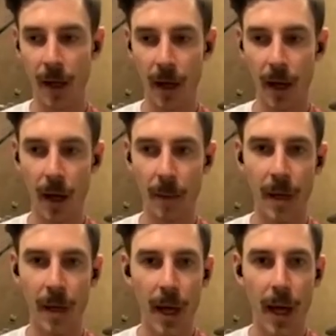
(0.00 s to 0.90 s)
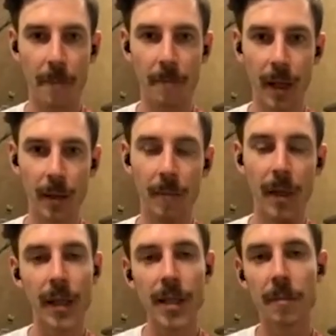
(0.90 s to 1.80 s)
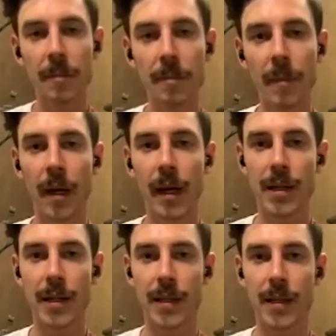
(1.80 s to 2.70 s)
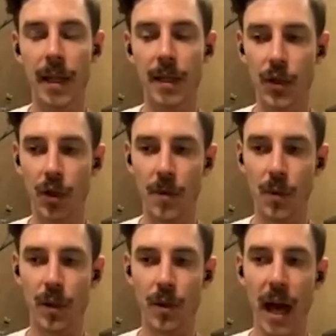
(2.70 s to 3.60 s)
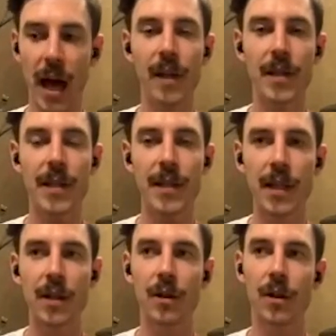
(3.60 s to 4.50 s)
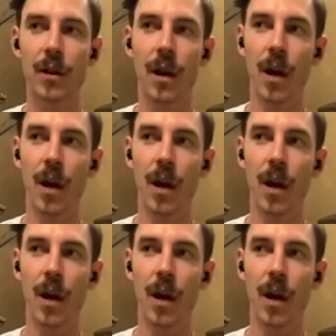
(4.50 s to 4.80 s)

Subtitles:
And melisma is in terms when you have a singular